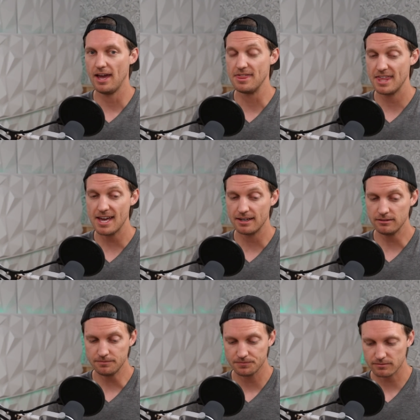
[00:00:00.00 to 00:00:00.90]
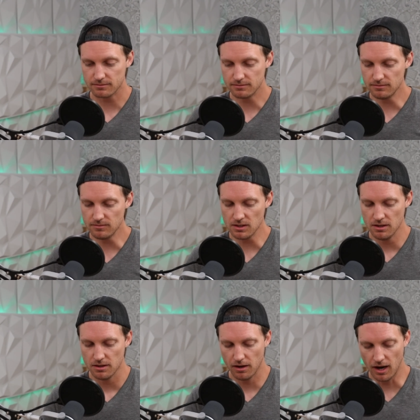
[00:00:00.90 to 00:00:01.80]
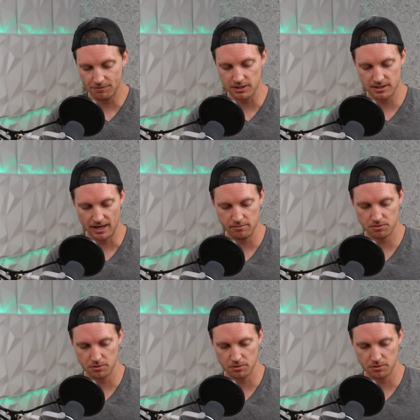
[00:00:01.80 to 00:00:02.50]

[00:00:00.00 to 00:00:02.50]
and then oftentimes